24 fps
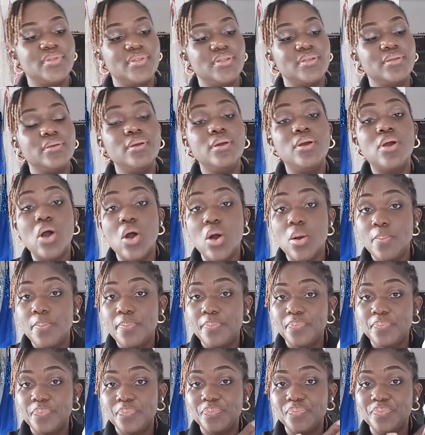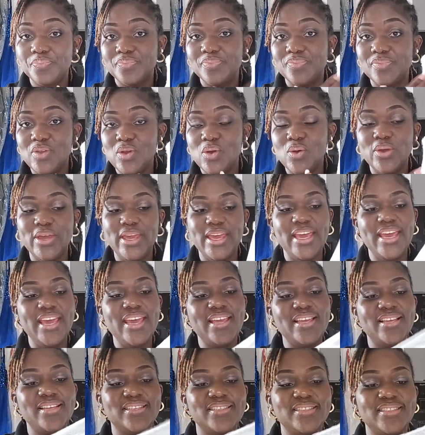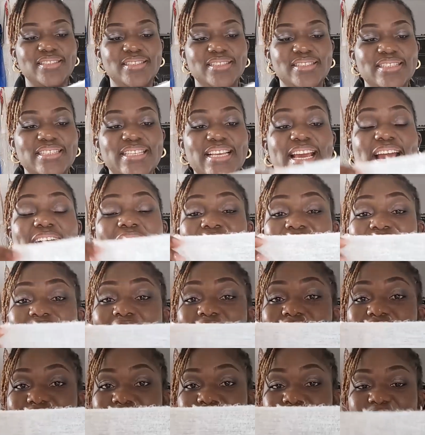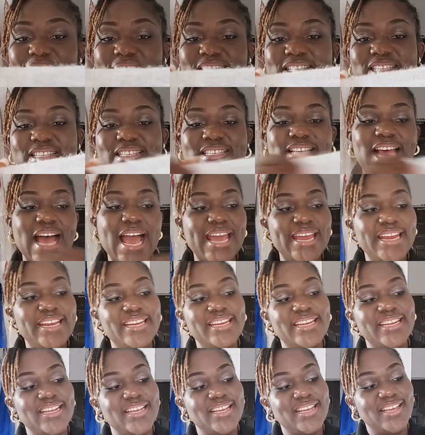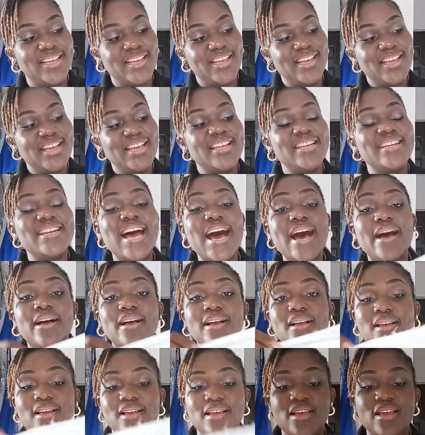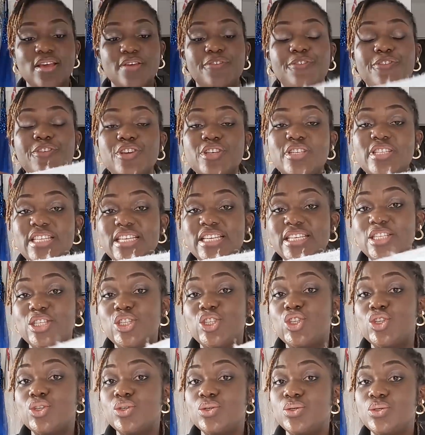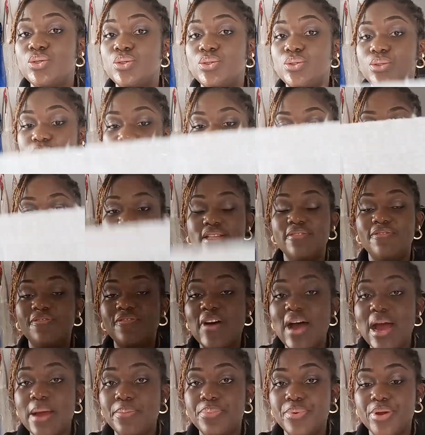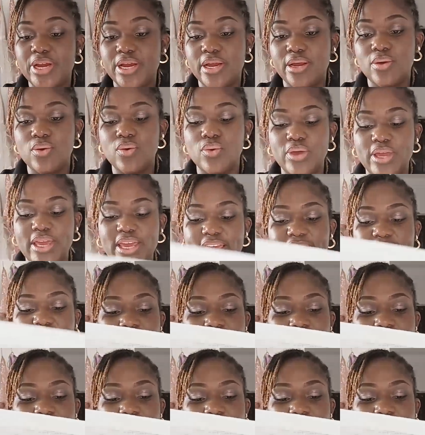gum, okay? The adhesive side that fuses to the fabric, okay?